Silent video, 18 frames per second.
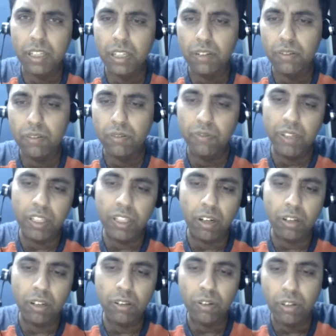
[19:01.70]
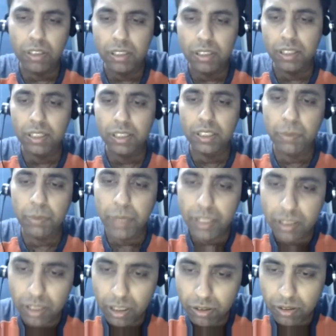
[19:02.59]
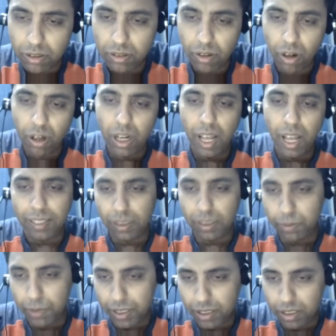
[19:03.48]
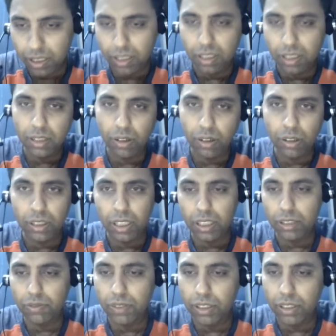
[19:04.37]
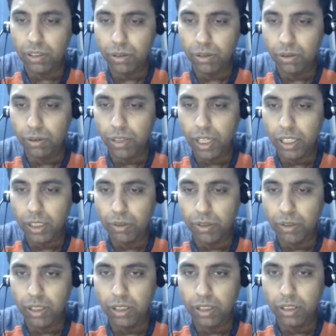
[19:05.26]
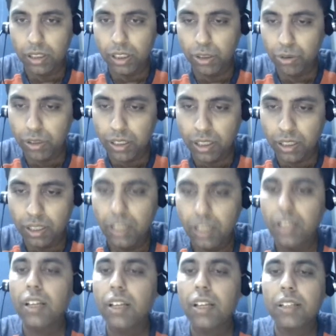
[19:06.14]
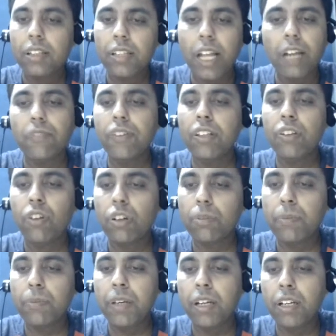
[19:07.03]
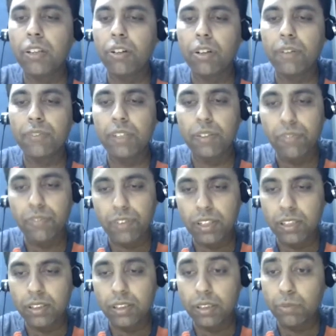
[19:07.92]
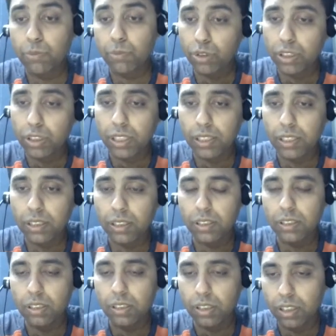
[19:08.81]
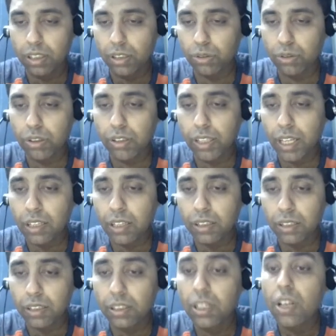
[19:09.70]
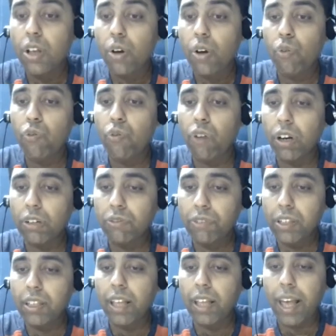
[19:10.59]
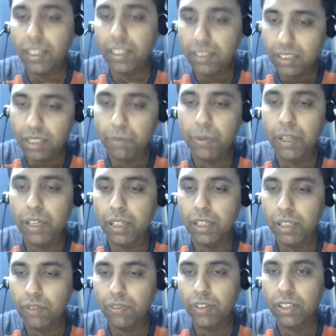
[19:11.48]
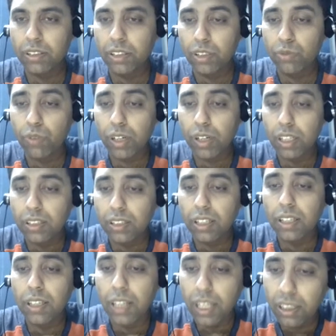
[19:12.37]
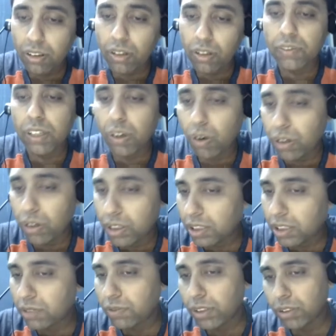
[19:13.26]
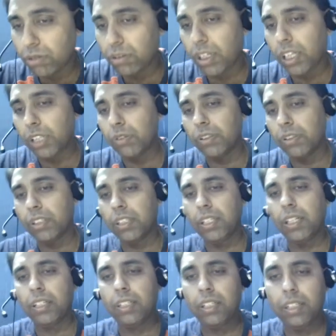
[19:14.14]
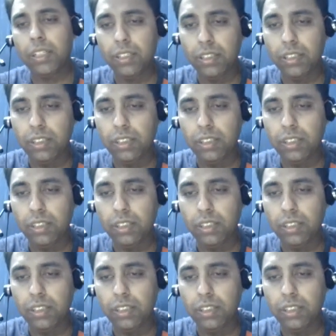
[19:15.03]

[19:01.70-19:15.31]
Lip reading: whether or not it's a symmetric or asymmetric context window that you are using, that will not make a lot of difference in most cases to your analysis. What will actually make a difference is what is the length of the context window that you are selecting. Is it